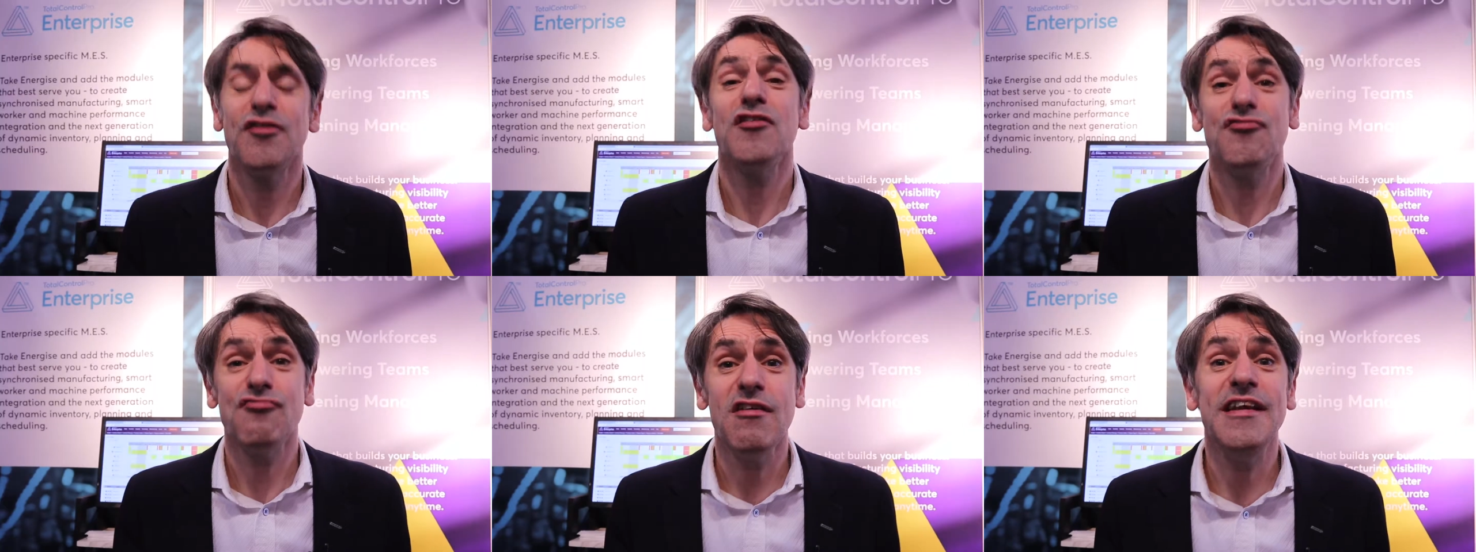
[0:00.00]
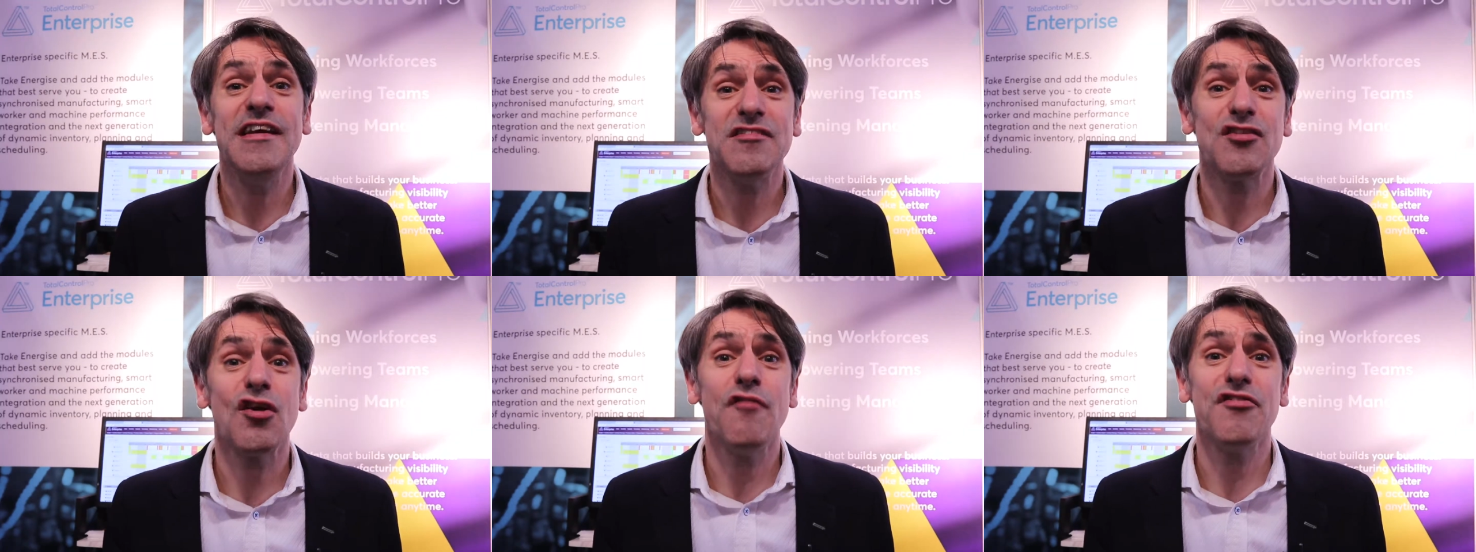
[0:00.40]
So this really
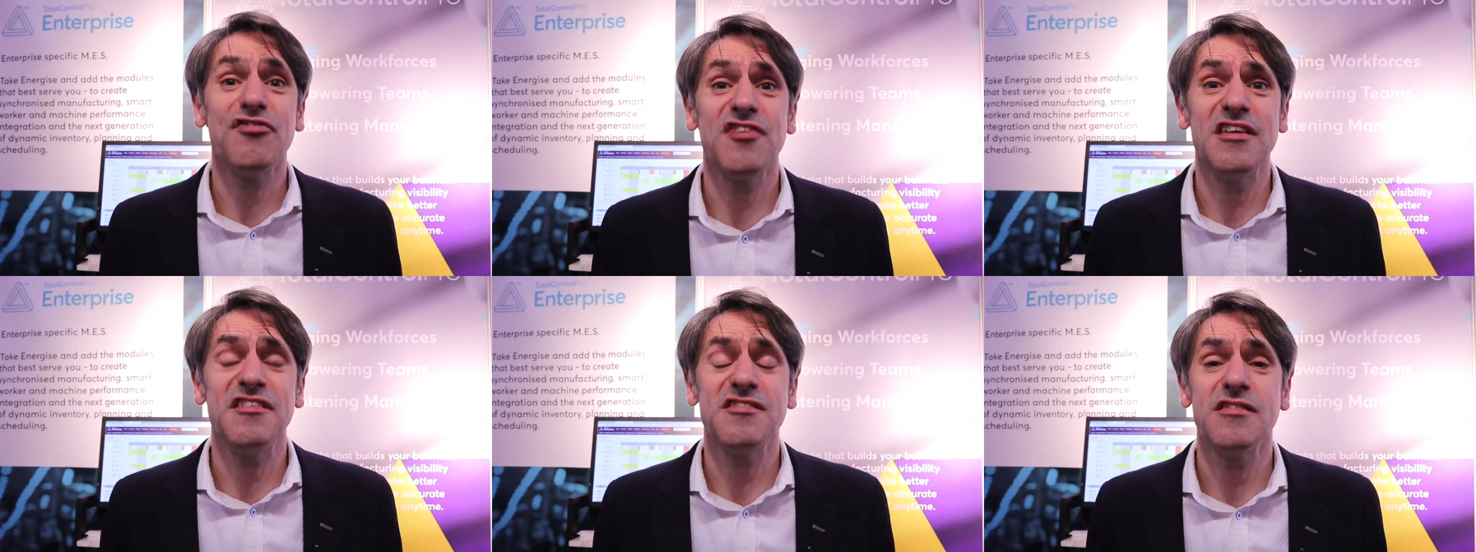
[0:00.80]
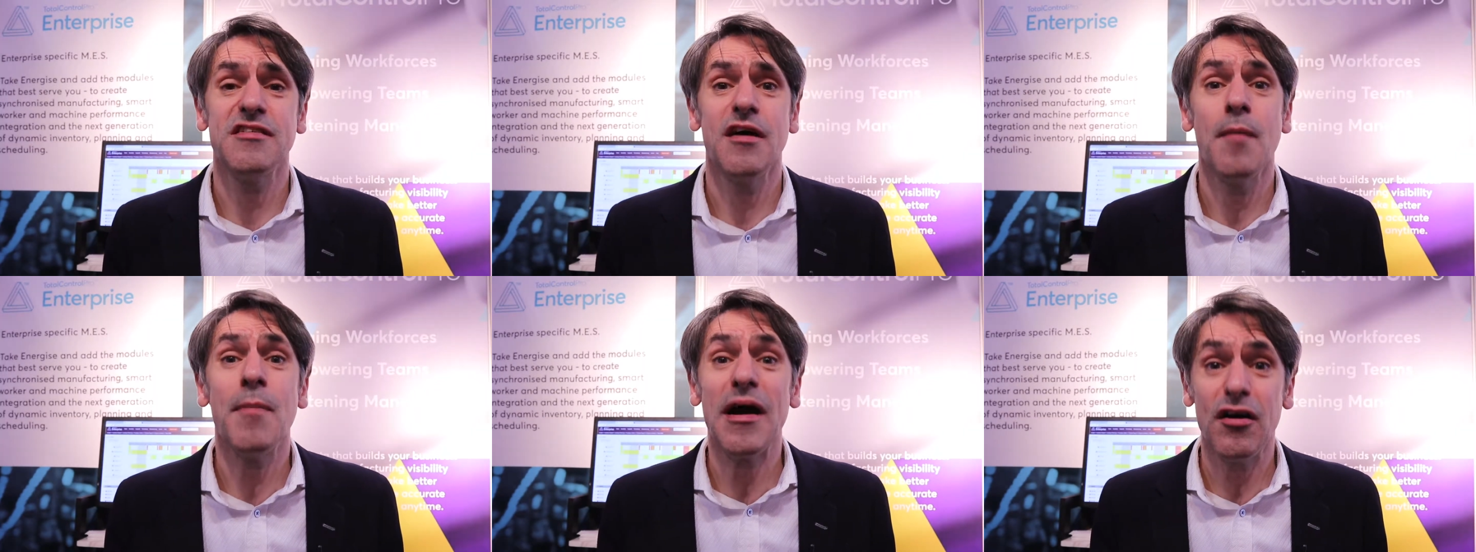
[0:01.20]
is a conversation
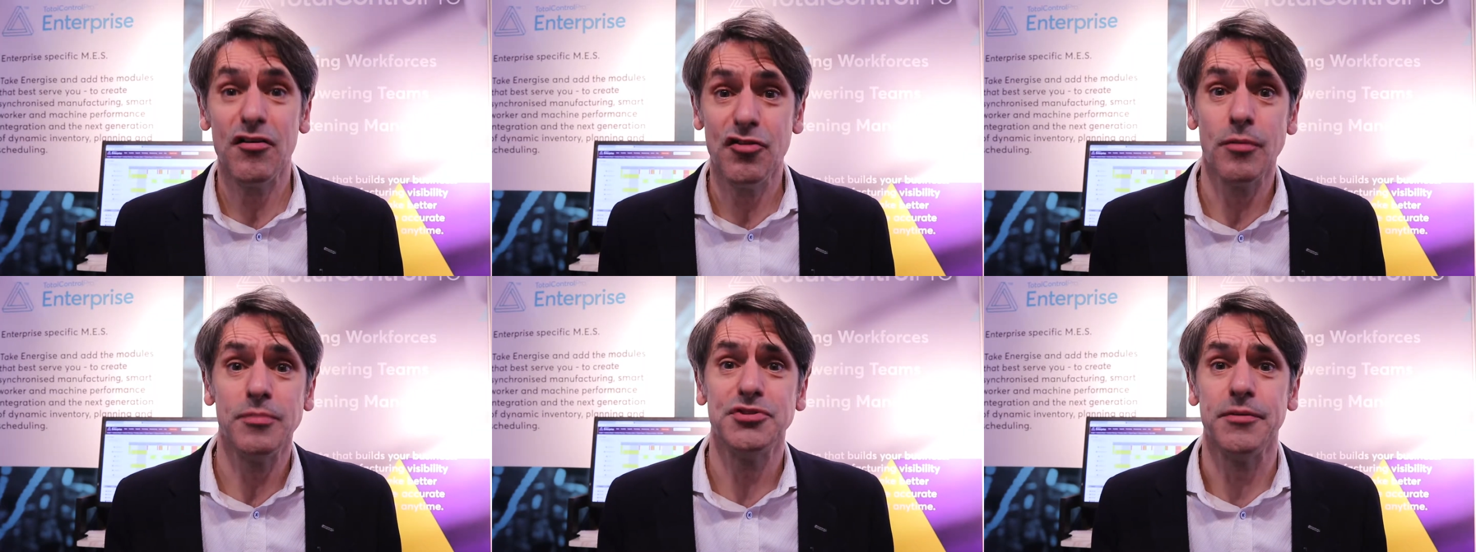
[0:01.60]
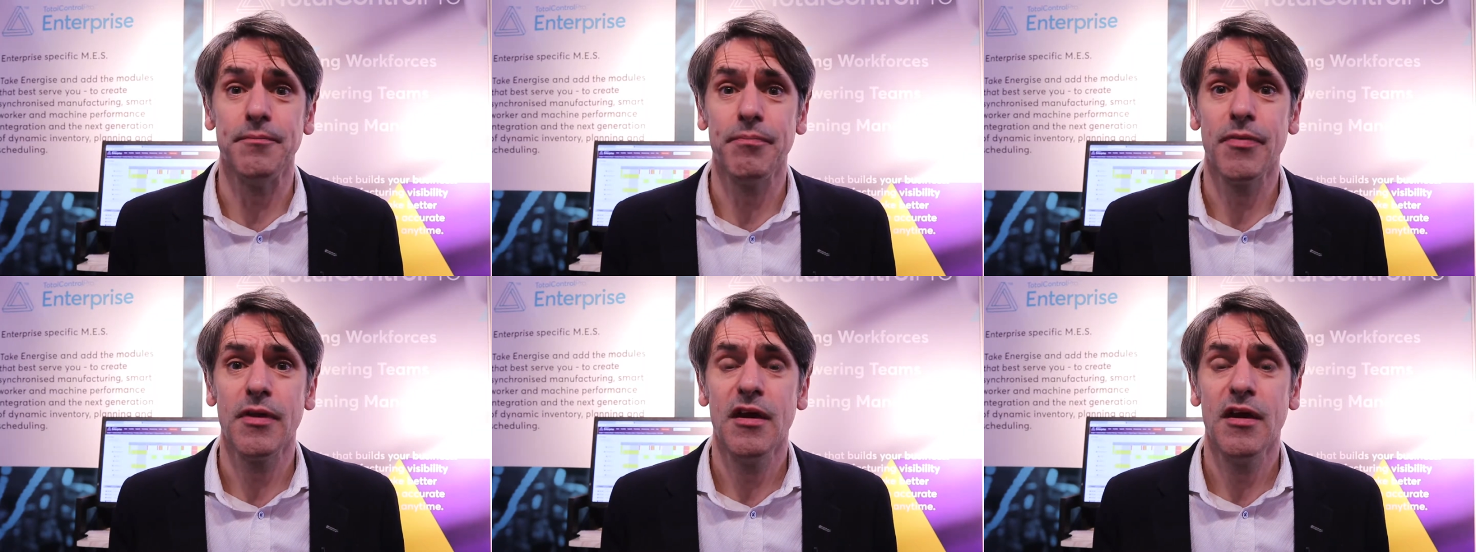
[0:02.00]
about adoption.